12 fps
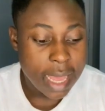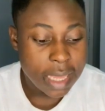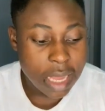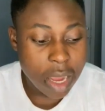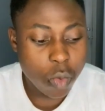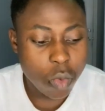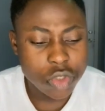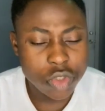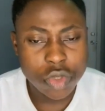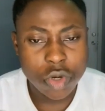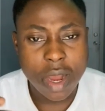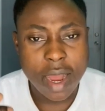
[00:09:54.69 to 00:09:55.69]
Now,
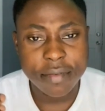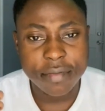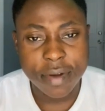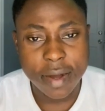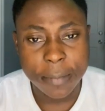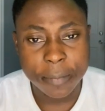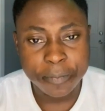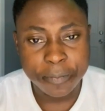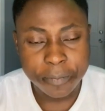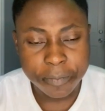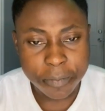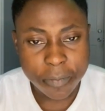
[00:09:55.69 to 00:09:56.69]
once you have
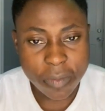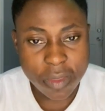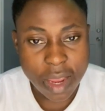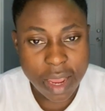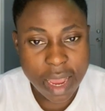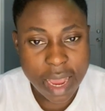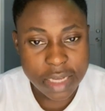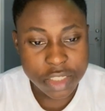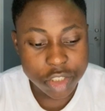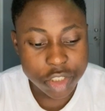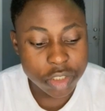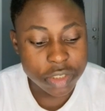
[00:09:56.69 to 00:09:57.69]

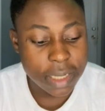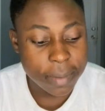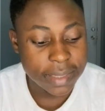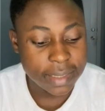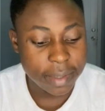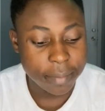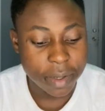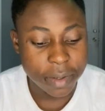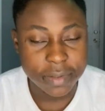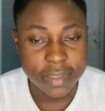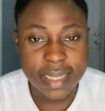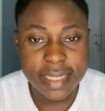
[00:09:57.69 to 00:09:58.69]
shot them an
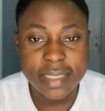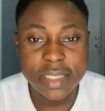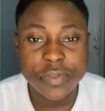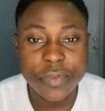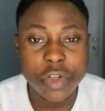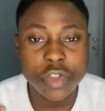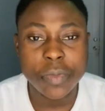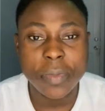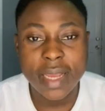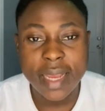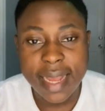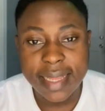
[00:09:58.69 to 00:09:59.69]
email. The next thing is for you to
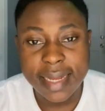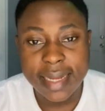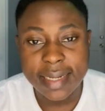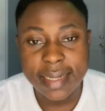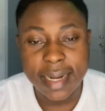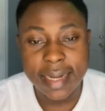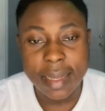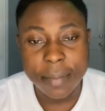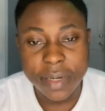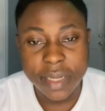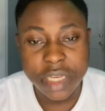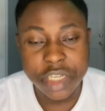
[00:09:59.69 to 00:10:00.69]
make an
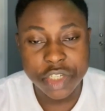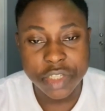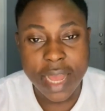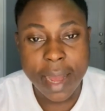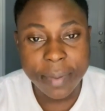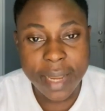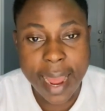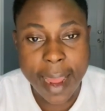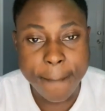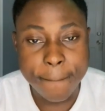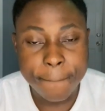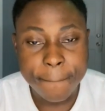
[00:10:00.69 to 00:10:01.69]
application. Apply.
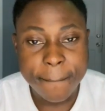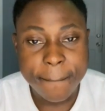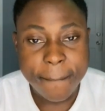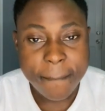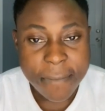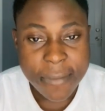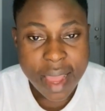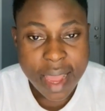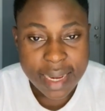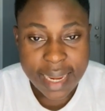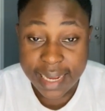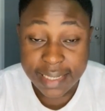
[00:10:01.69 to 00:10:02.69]
Like I